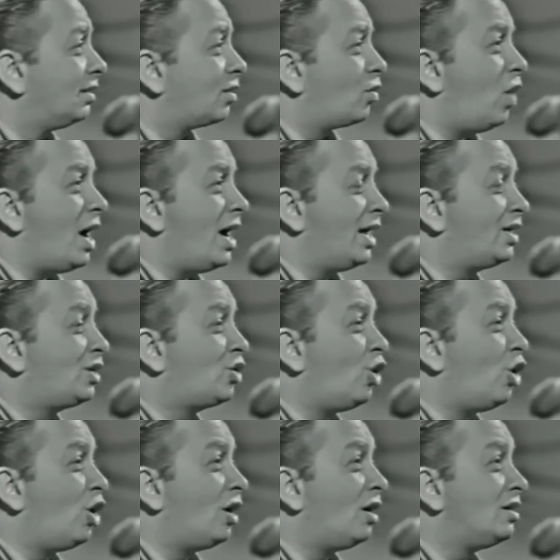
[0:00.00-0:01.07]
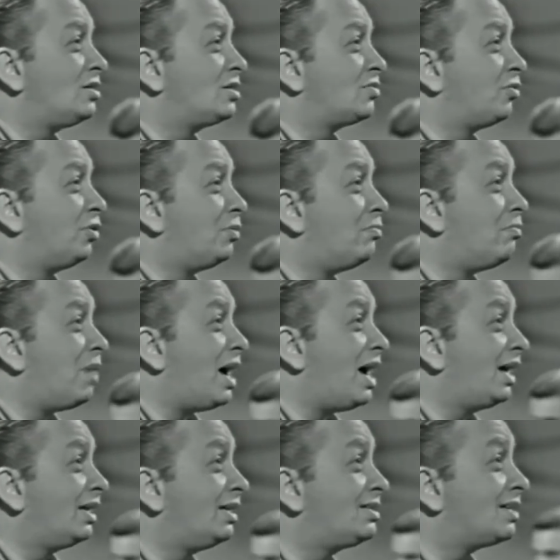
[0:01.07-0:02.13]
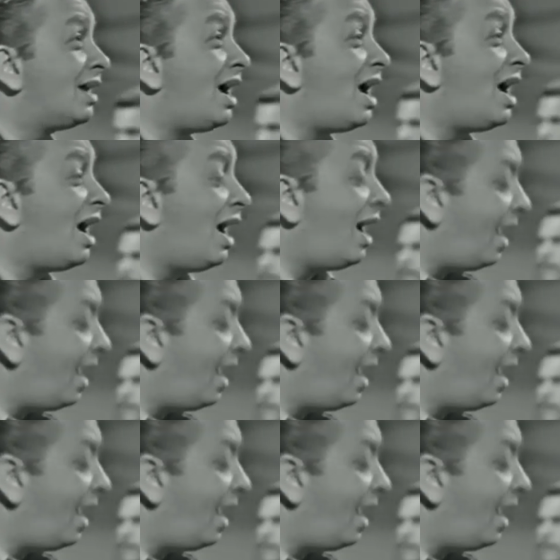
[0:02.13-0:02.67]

quiet chords from my guitar,